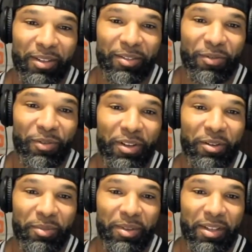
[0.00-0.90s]
There's
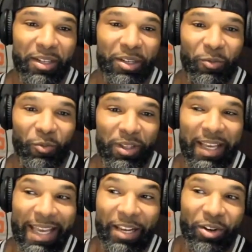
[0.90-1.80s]
freedom
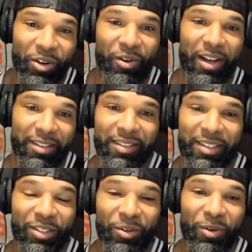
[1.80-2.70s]
within Christ,
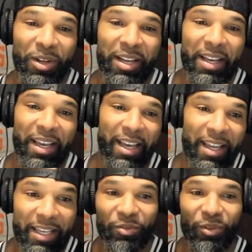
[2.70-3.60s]
and so
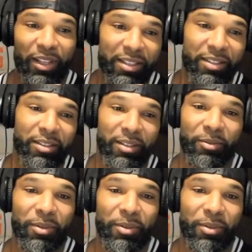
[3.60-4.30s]
in his relationship